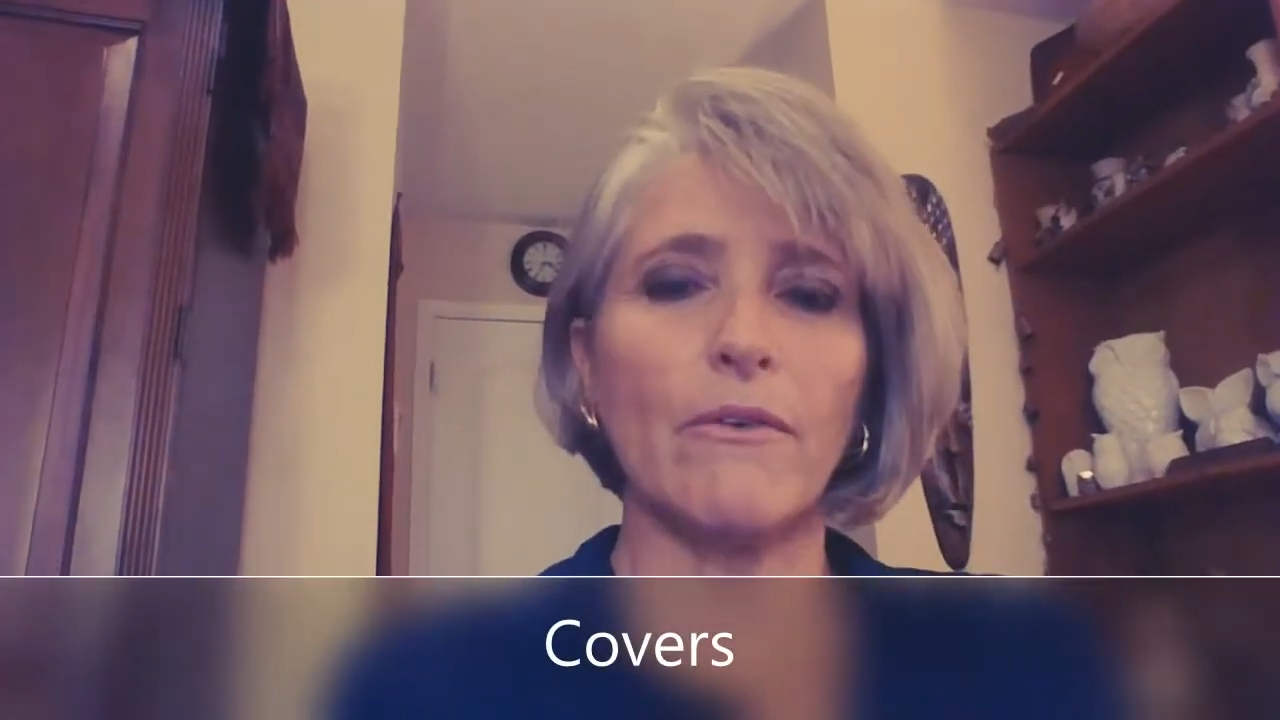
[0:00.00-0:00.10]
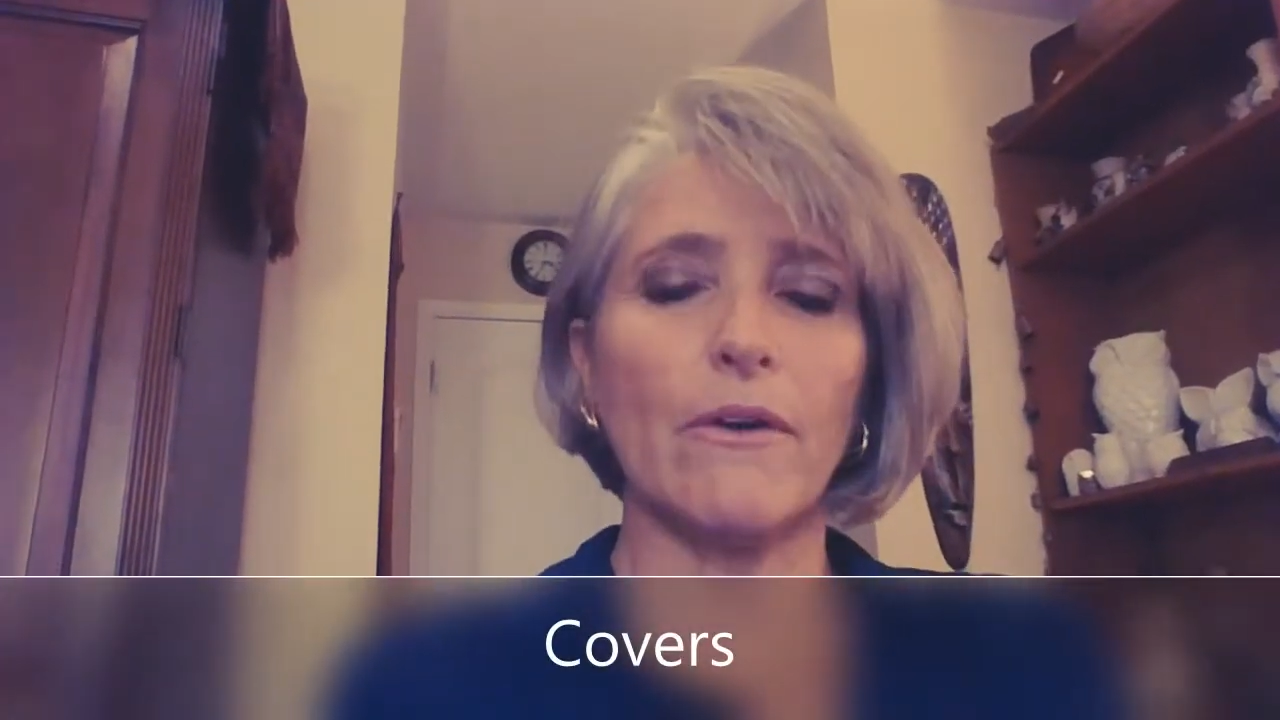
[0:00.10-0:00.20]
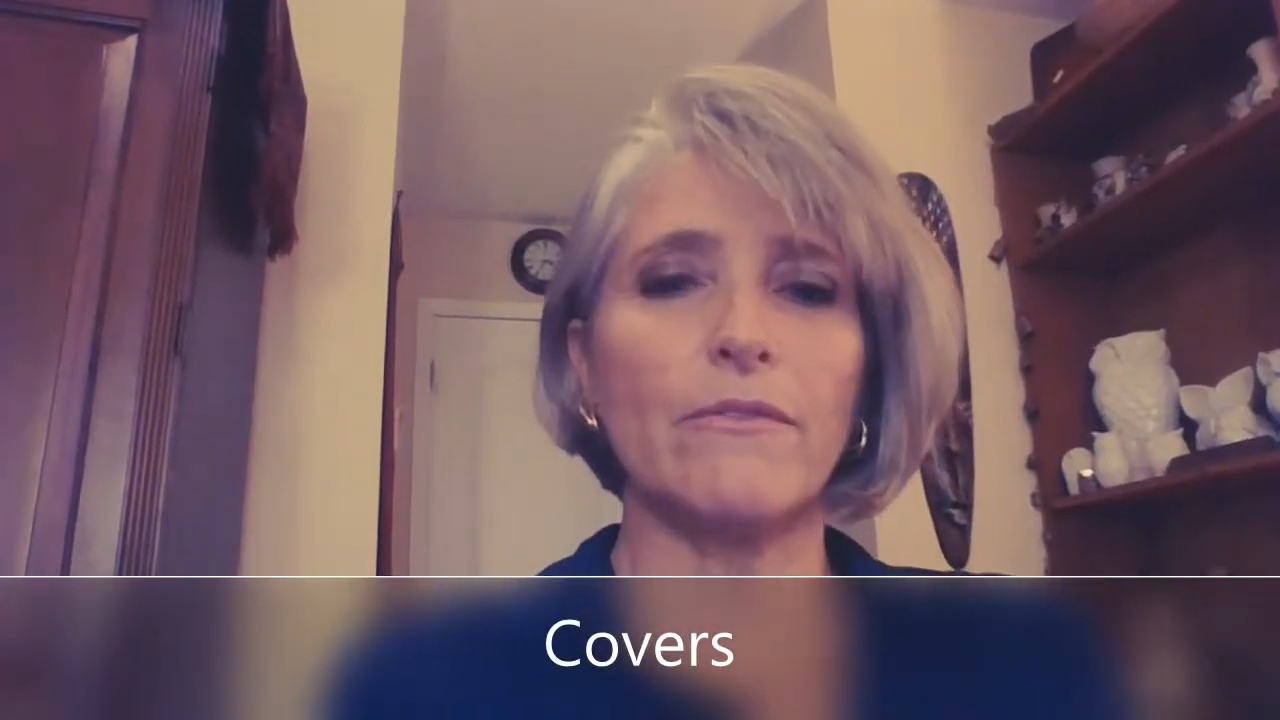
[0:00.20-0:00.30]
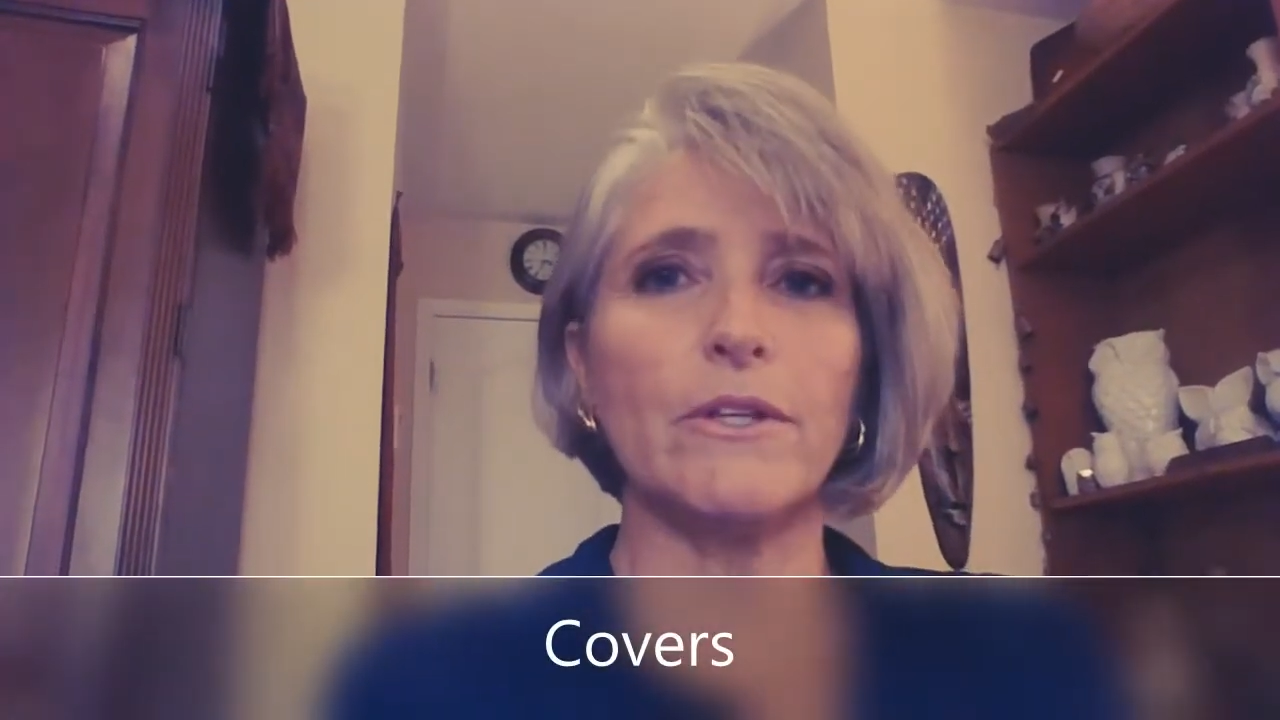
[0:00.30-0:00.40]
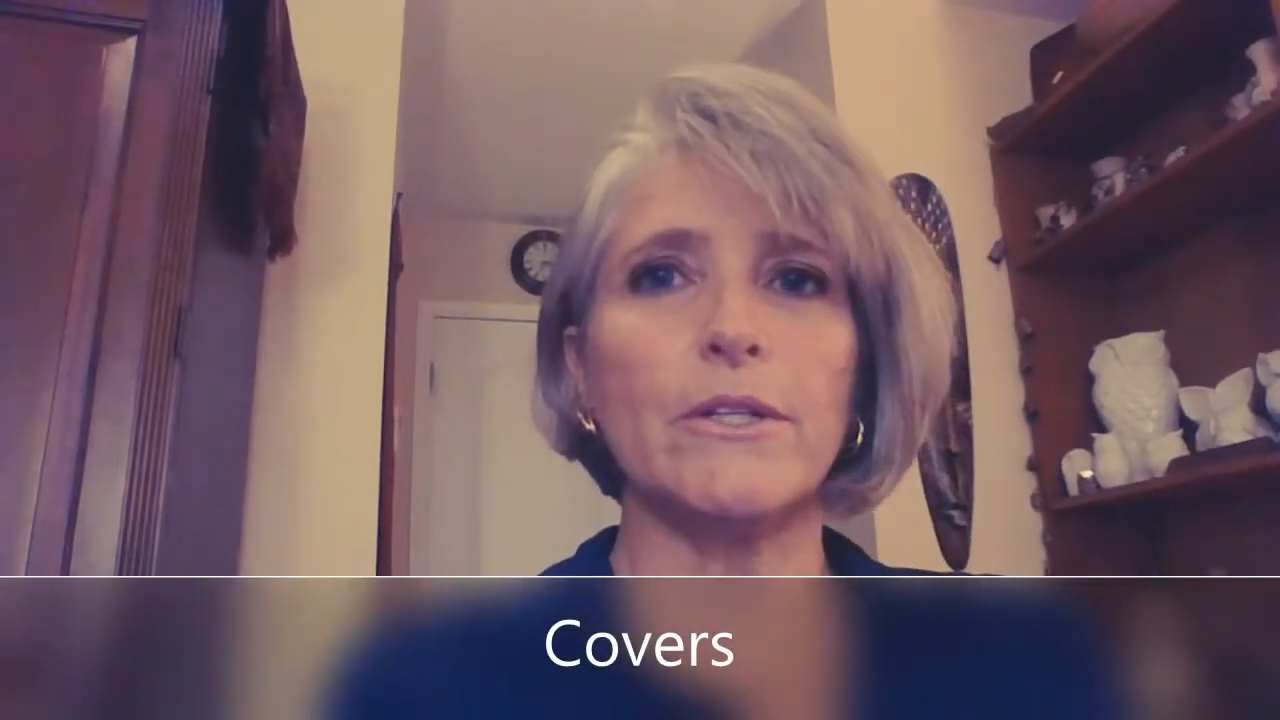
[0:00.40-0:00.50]

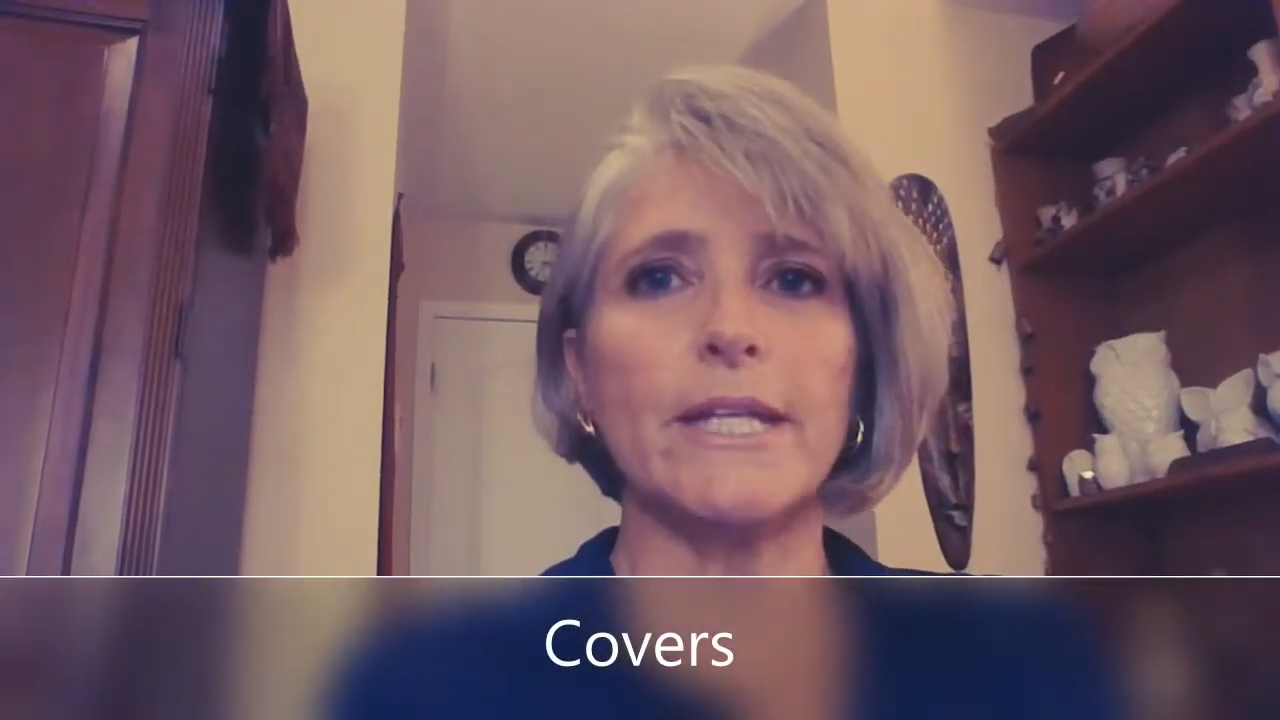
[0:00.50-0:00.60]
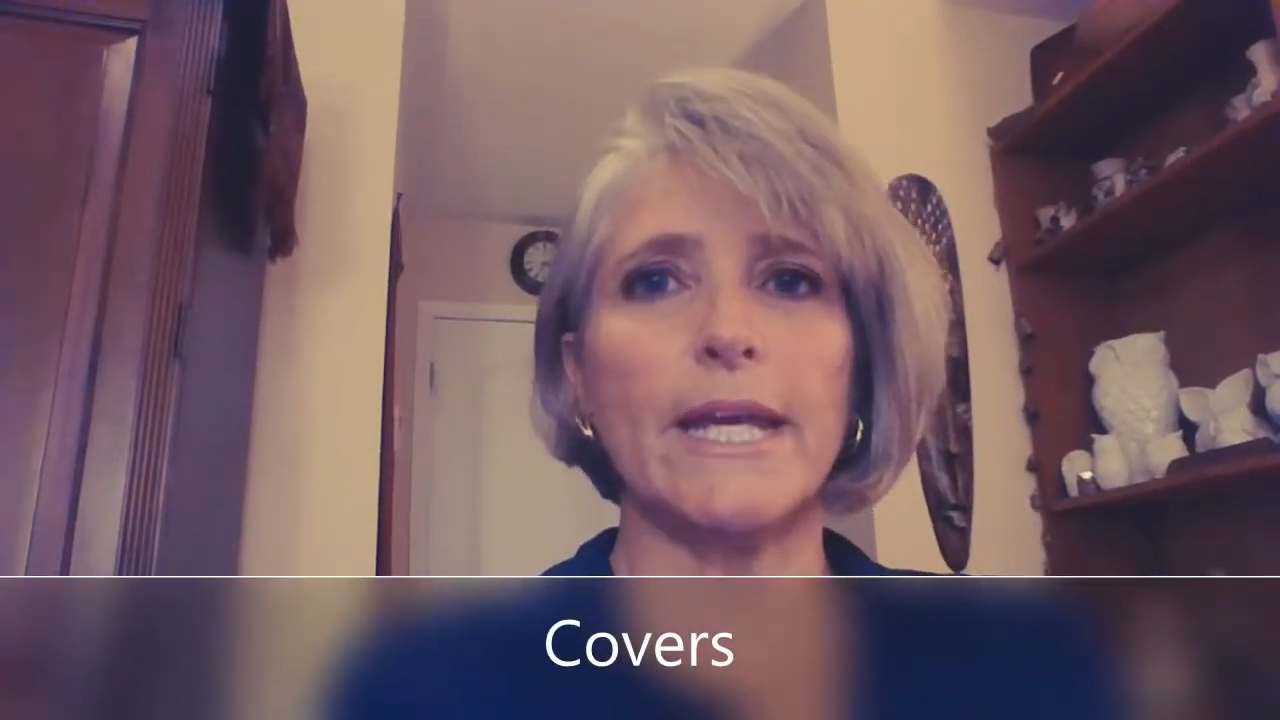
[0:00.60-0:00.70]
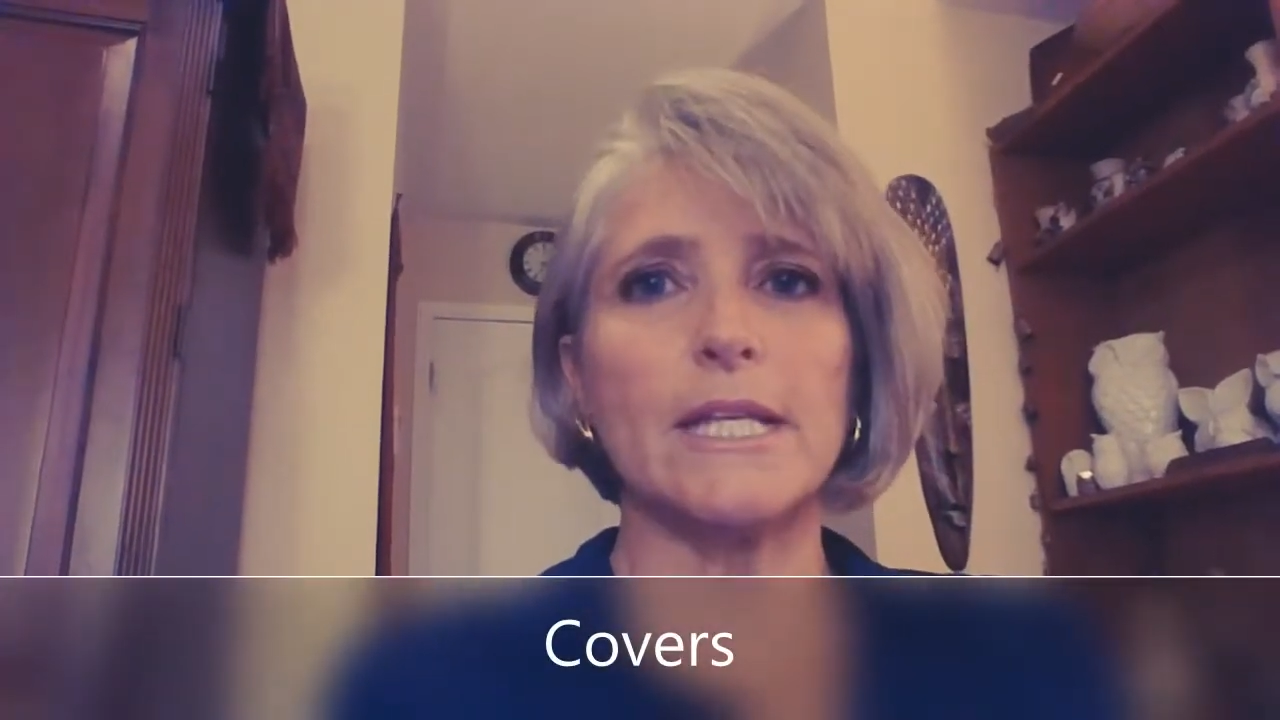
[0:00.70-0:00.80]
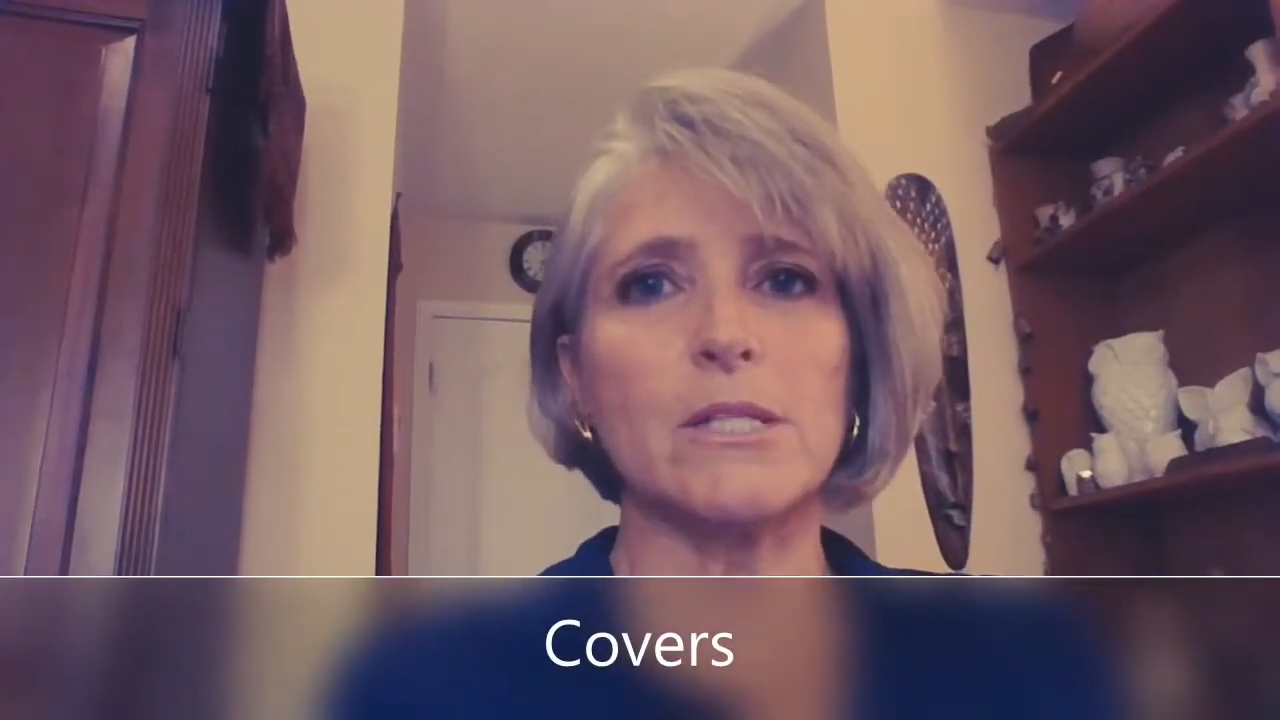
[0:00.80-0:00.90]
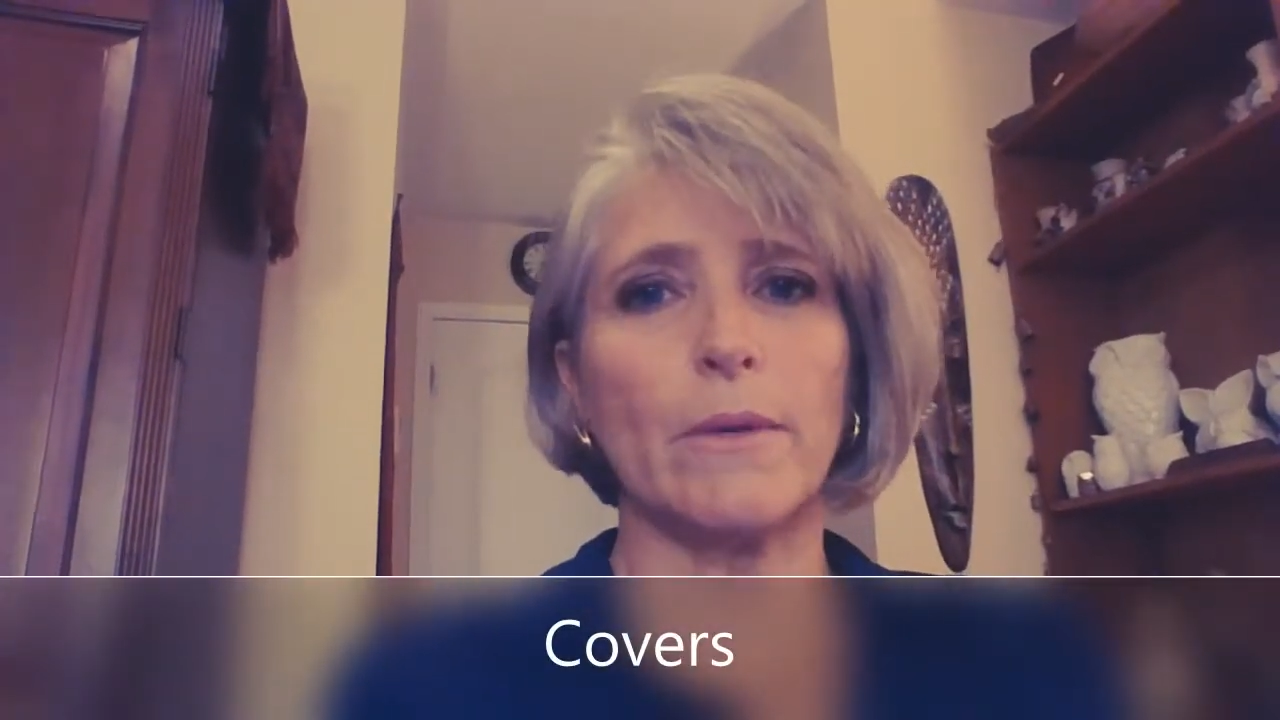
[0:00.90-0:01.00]
for a few days